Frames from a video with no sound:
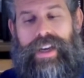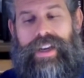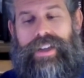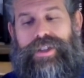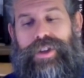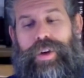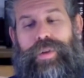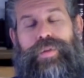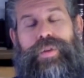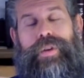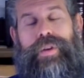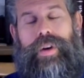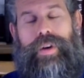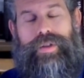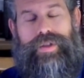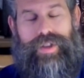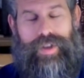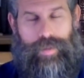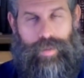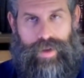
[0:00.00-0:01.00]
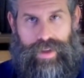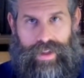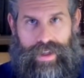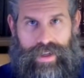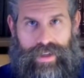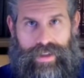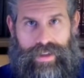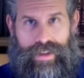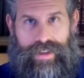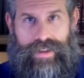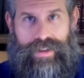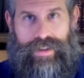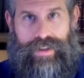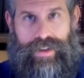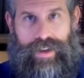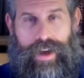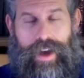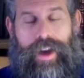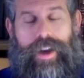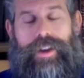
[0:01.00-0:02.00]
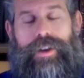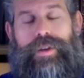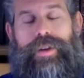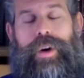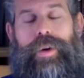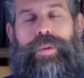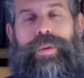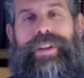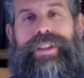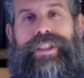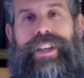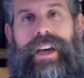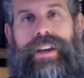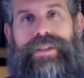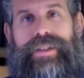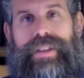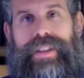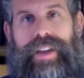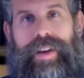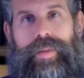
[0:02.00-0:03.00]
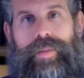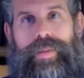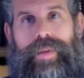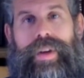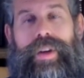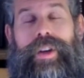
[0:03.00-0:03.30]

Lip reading: So if you know someone like this, you go reach out to them